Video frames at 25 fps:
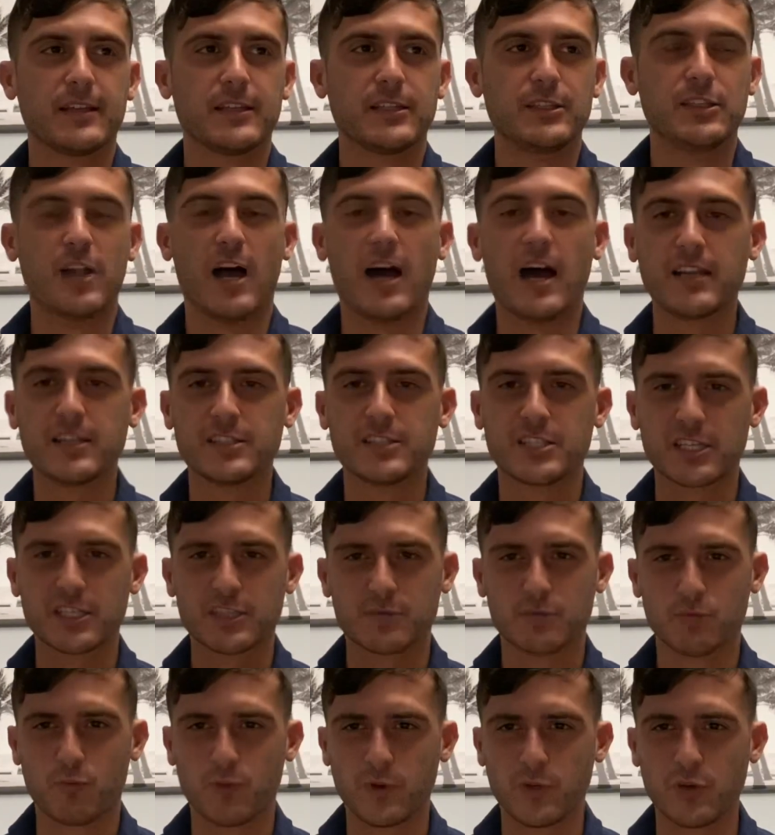not
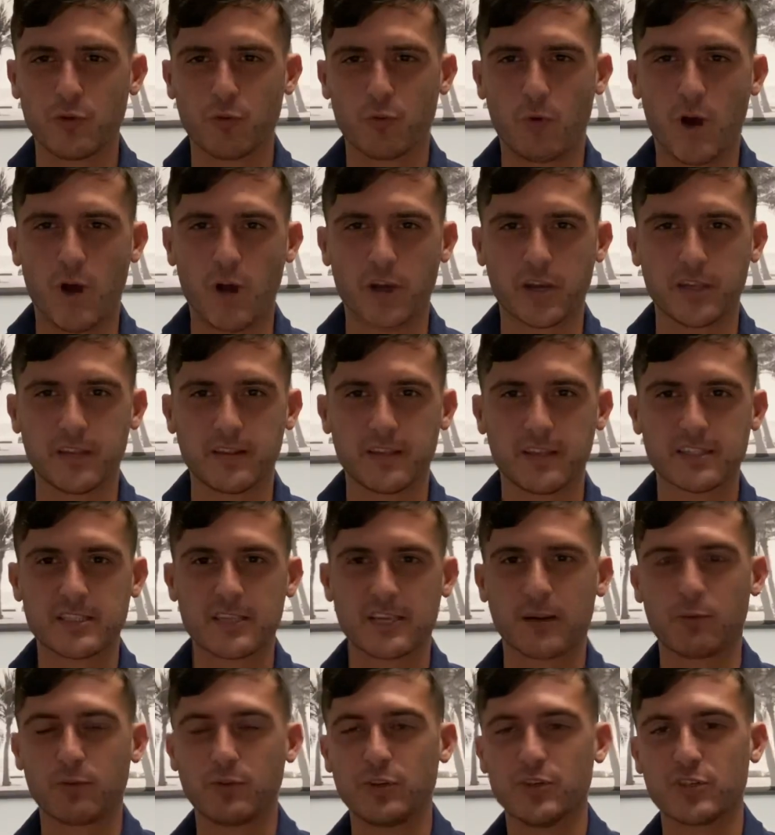just when you're walking. It's
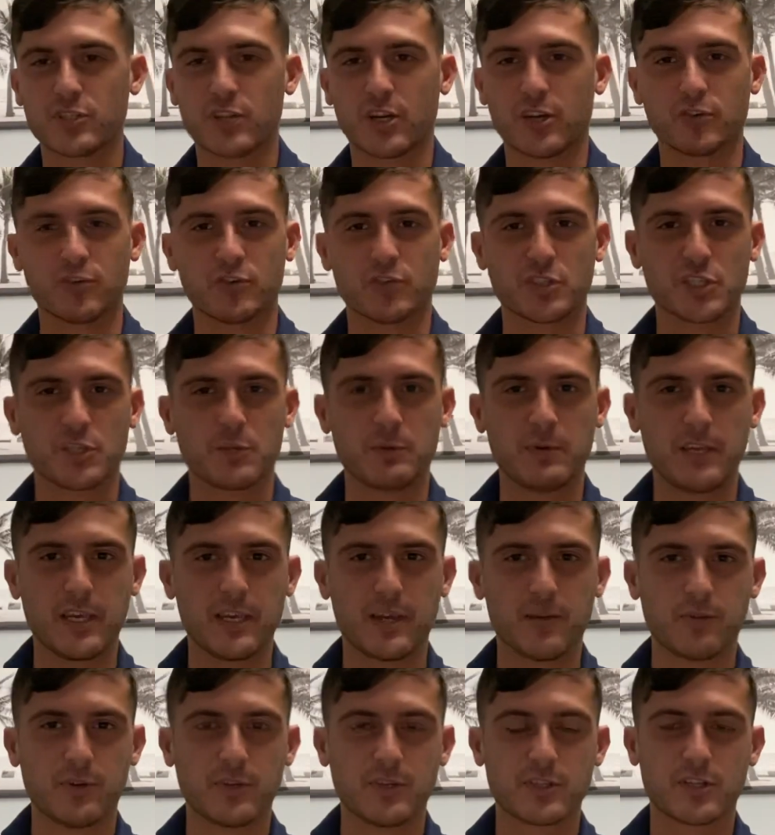like when you start to
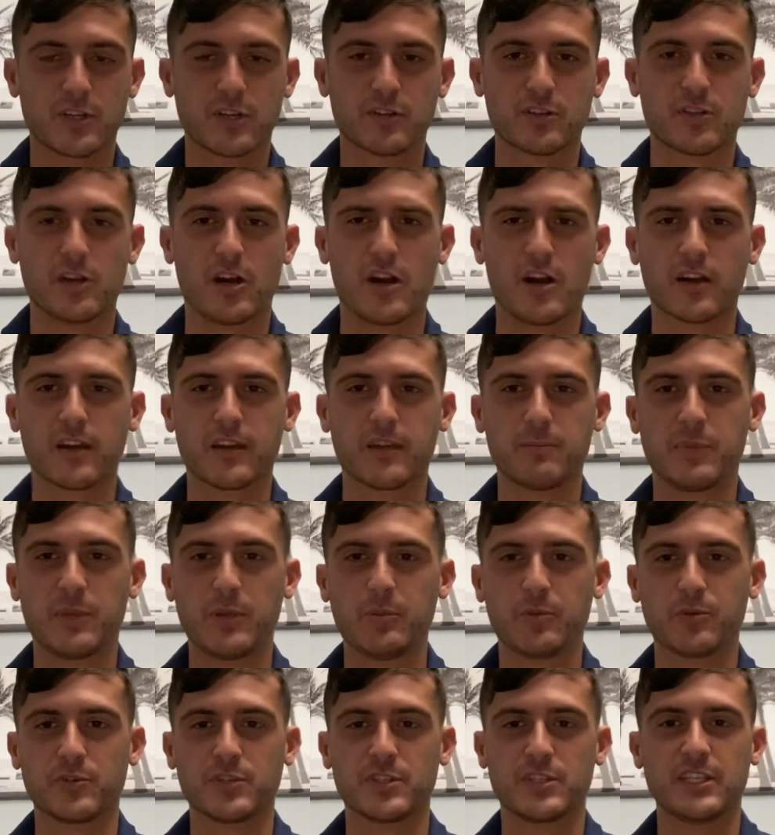speak, when you start talking,
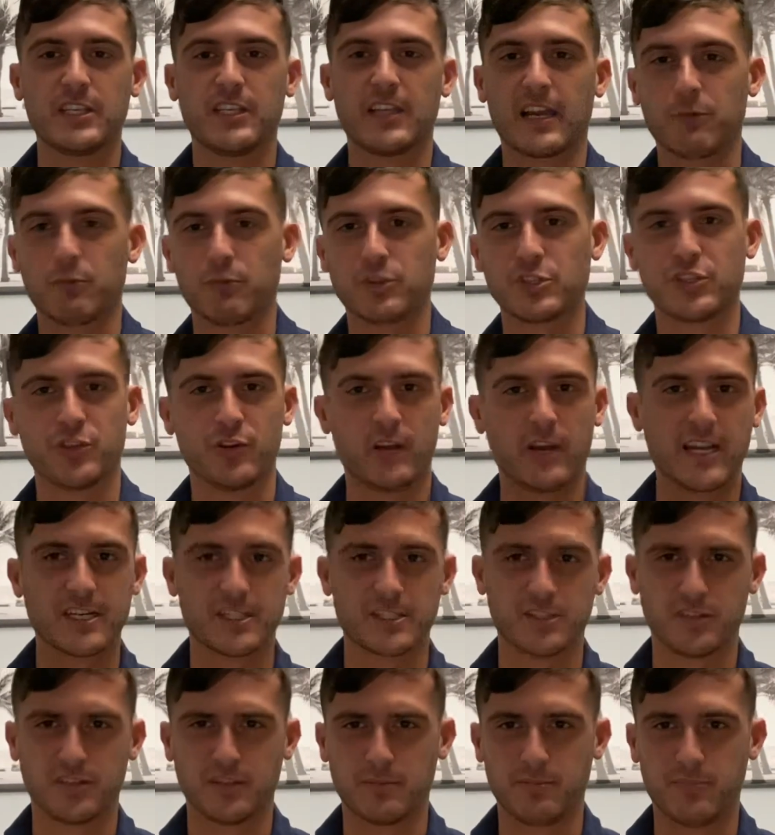people can see like what you're
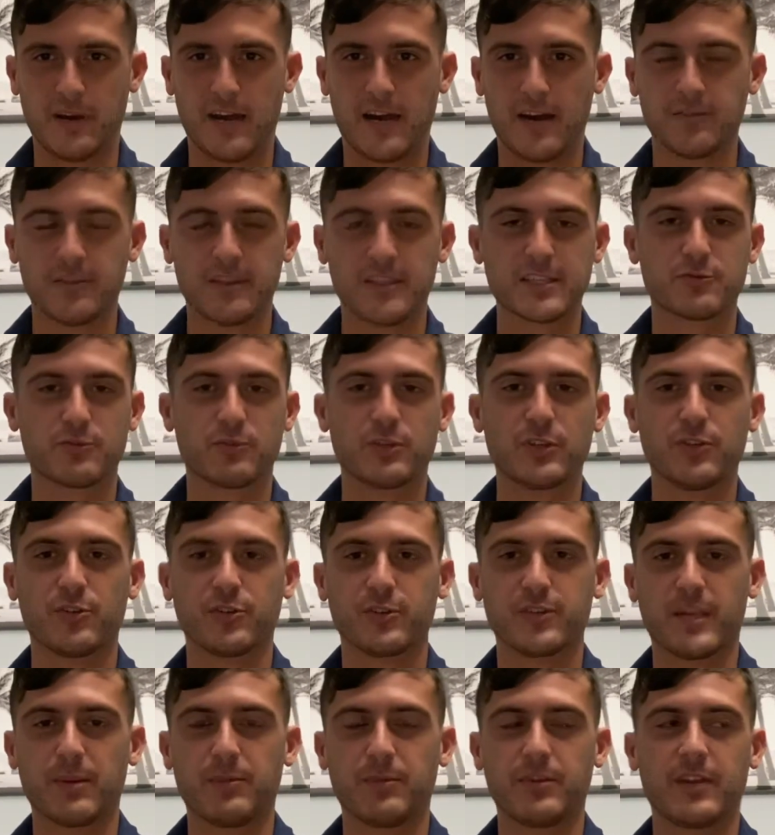actually about. That's when you're
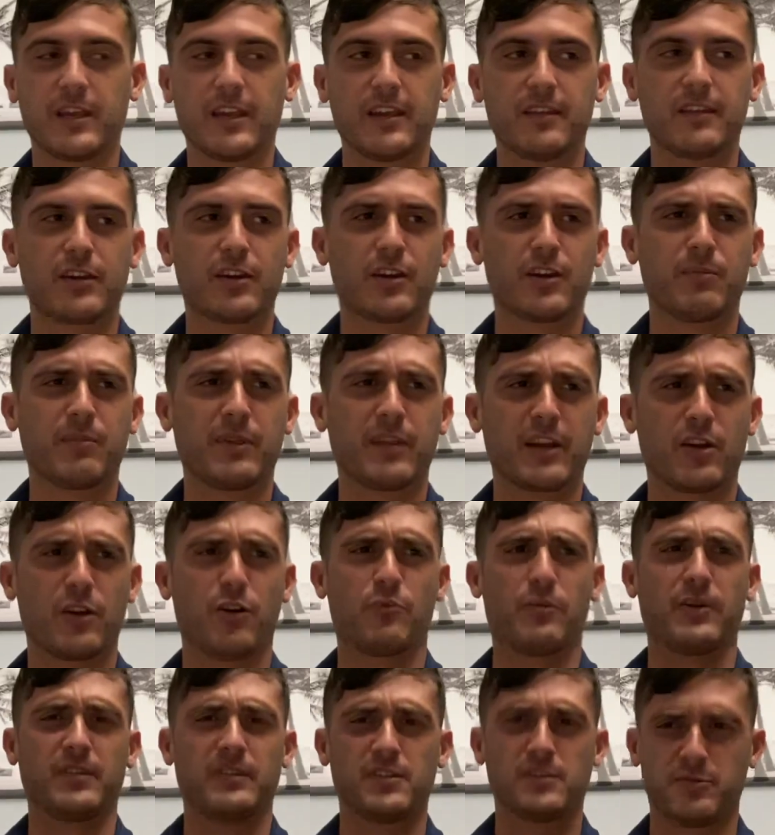intimidating. They're gonna be like, oh
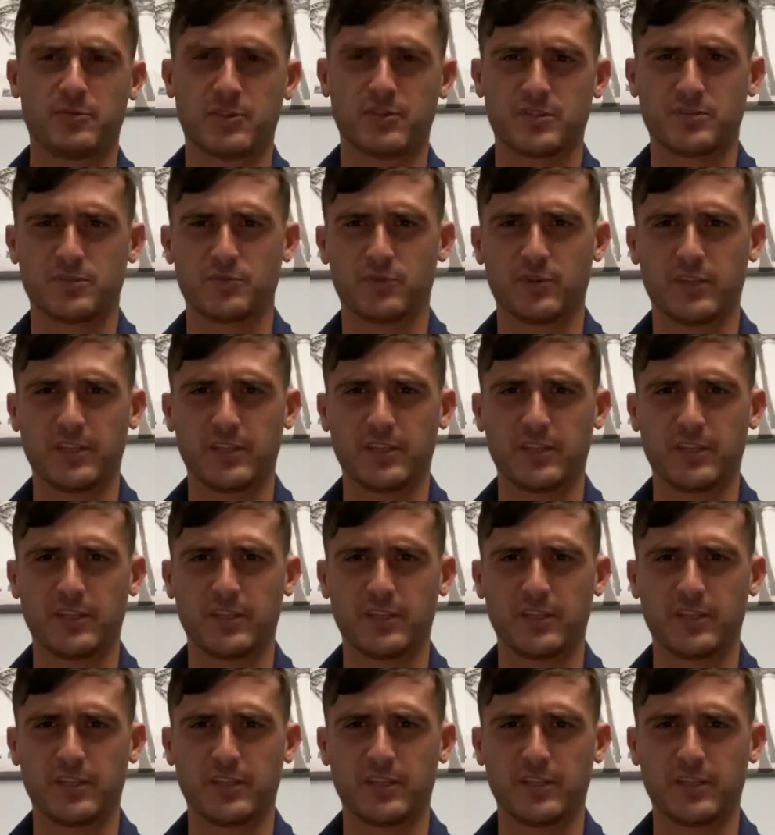wait, this person's